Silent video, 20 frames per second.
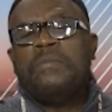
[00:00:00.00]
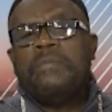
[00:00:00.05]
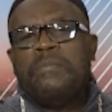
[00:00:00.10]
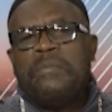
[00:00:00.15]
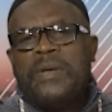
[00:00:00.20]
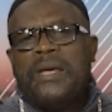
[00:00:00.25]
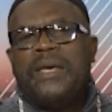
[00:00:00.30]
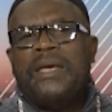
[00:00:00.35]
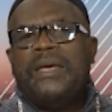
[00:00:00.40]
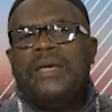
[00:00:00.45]

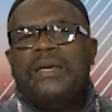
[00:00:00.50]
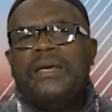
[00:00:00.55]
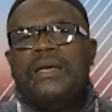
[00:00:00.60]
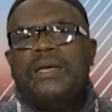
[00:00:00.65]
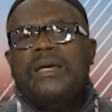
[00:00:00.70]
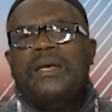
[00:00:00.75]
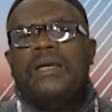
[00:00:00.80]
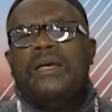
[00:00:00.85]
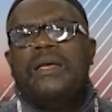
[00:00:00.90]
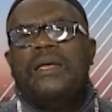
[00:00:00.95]
me
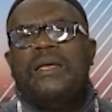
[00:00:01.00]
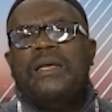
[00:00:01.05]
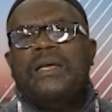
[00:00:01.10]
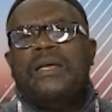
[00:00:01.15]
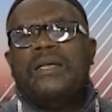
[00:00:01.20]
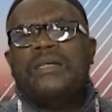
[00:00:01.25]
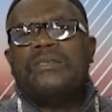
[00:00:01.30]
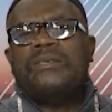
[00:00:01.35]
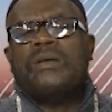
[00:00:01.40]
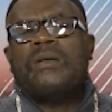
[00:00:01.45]

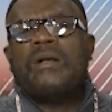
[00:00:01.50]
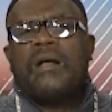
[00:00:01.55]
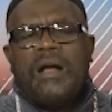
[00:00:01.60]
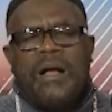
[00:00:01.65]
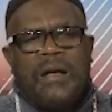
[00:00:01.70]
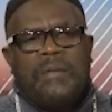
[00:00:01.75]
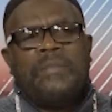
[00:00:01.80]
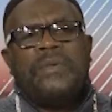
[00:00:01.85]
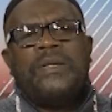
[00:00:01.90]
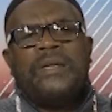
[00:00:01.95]
is a
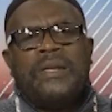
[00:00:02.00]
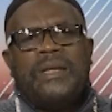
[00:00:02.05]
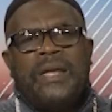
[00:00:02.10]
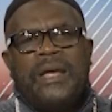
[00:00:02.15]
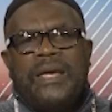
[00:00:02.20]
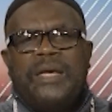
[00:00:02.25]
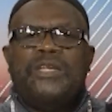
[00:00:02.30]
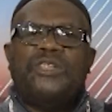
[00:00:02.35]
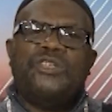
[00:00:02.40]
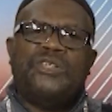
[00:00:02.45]

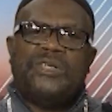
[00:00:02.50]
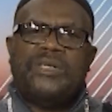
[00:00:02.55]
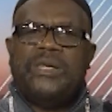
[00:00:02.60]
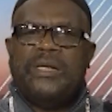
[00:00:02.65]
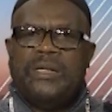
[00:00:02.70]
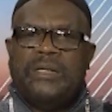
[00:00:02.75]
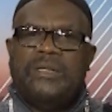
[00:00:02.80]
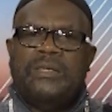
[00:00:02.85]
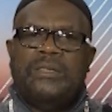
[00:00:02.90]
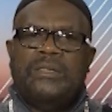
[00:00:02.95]

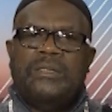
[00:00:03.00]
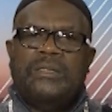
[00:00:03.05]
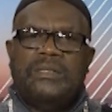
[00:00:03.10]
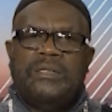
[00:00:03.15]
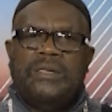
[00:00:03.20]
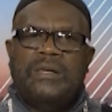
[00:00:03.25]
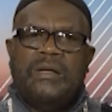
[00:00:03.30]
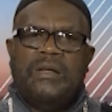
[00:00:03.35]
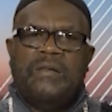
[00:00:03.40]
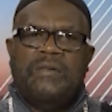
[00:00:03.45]
combination
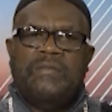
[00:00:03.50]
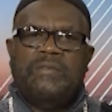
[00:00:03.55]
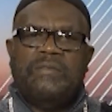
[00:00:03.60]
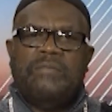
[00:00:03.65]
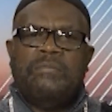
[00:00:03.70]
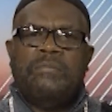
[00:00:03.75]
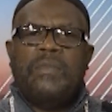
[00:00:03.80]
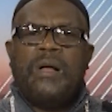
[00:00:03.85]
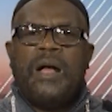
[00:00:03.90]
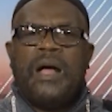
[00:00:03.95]
of
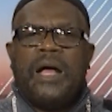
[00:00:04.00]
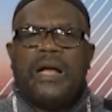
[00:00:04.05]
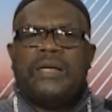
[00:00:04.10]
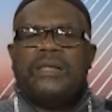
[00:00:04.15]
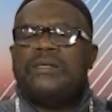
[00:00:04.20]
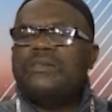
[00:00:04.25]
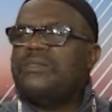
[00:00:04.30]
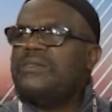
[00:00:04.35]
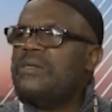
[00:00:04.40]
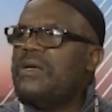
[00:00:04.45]

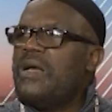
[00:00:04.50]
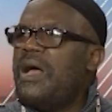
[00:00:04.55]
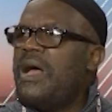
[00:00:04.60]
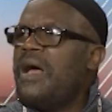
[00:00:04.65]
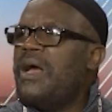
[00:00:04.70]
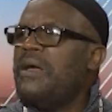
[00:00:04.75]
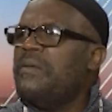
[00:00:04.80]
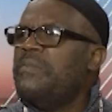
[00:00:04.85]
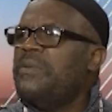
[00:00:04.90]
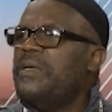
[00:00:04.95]
Marcus
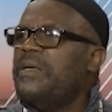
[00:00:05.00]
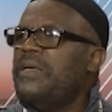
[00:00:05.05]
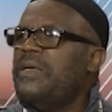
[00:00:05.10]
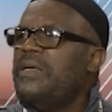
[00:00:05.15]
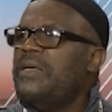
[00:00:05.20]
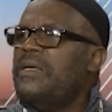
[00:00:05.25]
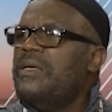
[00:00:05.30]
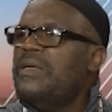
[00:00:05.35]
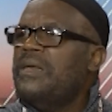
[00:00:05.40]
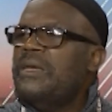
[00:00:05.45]

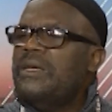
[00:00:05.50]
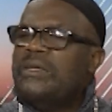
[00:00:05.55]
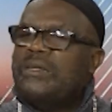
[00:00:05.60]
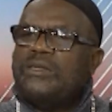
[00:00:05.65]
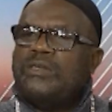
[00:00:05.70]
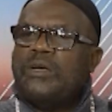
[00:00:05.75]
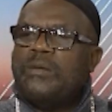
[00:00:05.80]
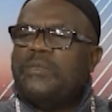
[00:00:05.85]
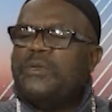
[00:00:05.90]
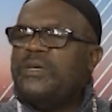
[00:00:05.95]
Garvey,
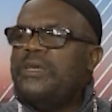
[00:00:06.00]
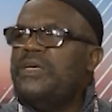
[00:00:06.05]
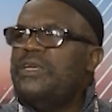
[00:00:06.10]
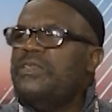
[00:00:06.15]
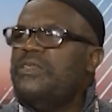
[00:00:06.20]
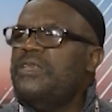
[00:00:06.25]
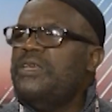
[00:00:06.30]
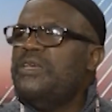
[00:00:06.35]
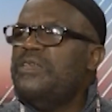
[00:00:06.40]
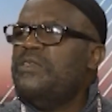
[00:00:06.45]

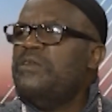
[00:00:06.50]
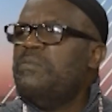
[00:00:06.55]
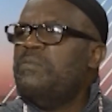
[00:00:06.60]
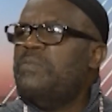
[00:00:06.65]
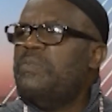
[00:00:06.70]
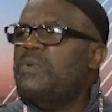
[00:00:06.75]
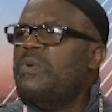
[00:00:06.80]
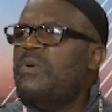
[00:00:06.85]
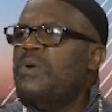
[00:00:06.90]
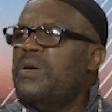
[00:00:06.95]
W.E.B. Du
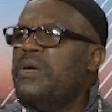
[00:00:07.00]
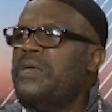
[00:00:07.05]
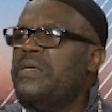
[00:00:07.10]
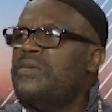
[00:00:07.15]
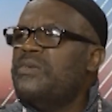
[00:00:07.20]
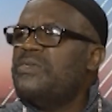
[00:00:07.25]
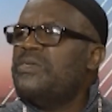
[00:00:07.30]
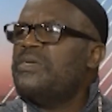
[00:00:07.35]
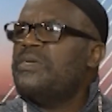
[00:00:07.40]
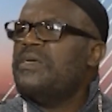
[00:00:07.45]

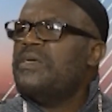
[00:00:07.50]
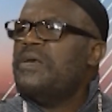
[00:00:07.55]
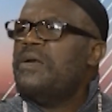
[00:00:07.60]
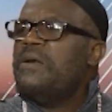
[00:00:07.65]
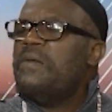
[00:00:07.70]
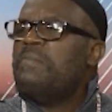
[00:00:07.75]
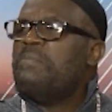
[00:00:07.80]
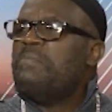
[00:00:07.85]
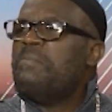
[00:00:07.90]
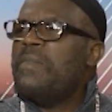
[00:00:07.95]
Bois,
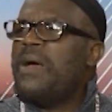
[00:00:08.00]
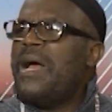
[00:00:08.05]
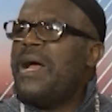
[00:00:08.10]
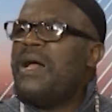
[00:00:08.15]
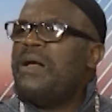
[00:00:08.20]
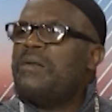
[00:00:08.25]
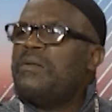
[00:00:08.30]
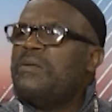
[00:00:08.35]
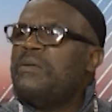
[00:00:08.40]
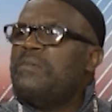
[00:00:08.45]

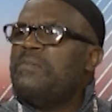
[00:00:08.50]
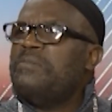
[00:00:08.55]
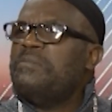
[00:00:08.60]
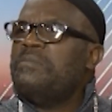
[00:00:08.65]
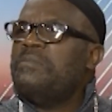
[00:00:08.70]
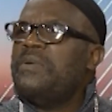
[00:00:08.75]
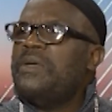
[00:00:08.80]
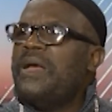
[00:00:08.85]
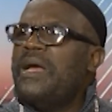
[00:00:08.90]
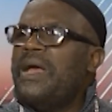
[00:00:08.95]

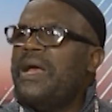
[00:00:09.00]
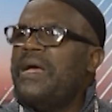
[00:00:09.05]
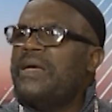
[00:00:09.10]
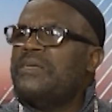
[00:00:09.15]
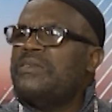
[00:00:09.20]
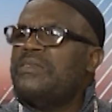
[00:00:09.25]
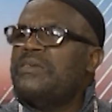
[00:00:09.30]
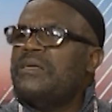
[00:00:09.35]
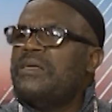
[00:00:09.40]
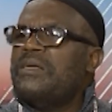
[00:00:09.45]
Malcolm
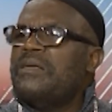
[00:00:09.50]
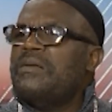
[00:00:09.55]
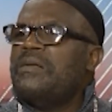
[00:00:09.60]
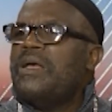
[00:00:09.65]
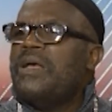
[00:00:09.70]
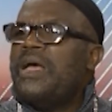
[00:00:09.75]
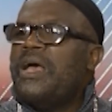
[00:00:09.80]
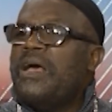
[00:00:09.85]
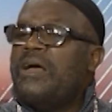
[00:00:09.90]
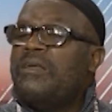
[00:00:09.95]
X,
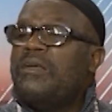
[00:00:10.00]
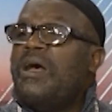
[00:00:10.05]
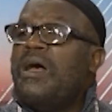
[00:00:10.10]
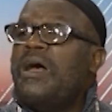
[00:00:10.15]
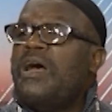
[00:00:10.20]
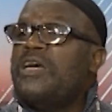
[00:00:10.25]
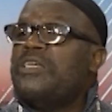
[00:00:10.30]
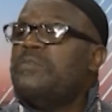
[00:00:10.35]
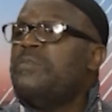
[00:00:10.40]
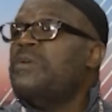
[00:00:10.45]
El
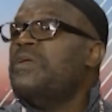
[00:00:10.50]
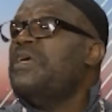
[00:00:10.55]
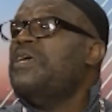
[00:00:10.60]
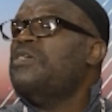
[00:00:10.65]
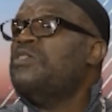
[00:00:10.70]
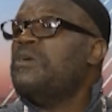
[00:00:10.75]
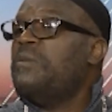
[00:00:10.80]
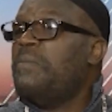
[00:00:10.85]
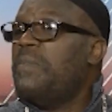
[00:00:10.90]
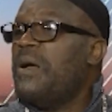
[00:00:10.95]
Hajj
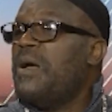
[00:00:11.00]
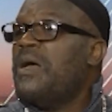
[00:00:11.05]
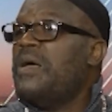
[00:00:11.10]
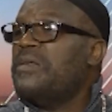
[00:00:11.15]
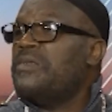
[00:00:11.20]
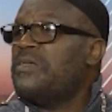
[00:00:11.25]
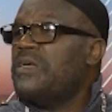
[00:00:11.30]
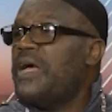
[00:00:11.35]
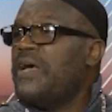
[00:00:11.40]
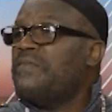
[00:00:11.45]
Malik
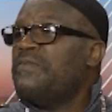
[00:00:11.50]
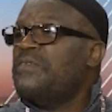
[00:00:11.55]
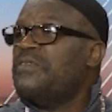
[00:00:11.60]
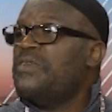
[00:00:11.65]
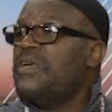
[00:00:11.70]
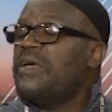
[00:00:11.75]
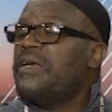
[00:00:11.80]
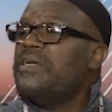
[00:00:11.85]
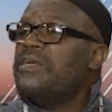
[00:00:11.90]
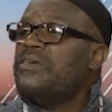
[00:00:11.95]
Shabazz after
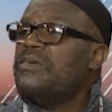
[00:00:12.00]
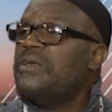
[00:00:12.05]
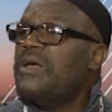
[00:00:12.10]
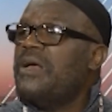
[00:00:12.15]
taking his